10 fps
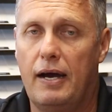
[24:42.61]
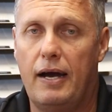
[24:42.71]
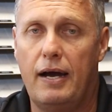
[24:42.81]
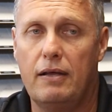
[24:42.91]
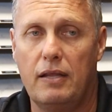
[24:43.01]

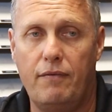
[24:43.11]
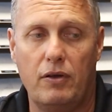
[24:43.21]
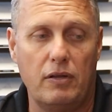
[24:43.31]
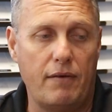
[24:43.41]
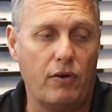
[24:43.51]
Uh, leave,
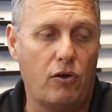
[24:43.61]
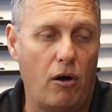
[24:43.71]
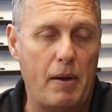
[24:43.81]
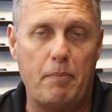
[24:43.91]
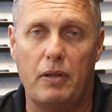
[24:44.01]
a, leave a
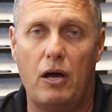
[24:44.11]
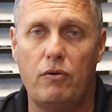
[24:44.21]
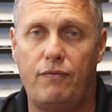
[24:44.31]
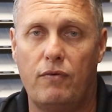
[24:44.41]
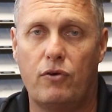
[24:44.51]
comment below
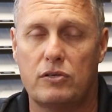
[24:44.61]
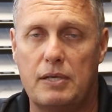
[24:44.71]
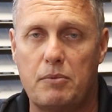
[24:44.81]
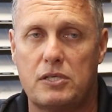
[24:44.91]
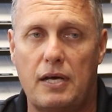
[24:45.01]
if you've got
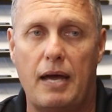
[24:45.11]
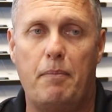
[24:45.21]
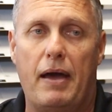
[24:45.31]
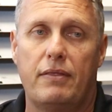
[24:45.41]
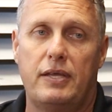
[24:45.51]
something to say
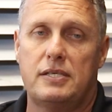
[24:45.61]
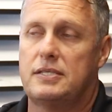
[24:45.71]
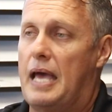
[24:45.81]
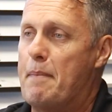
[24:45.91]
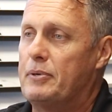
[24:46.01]
about
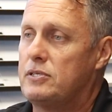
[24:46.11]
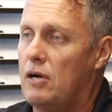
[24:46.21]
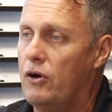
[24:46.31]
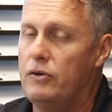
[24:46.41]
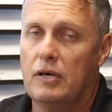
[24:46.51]
this
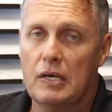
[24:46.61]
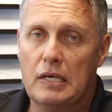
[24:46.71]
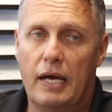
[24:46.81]
episode,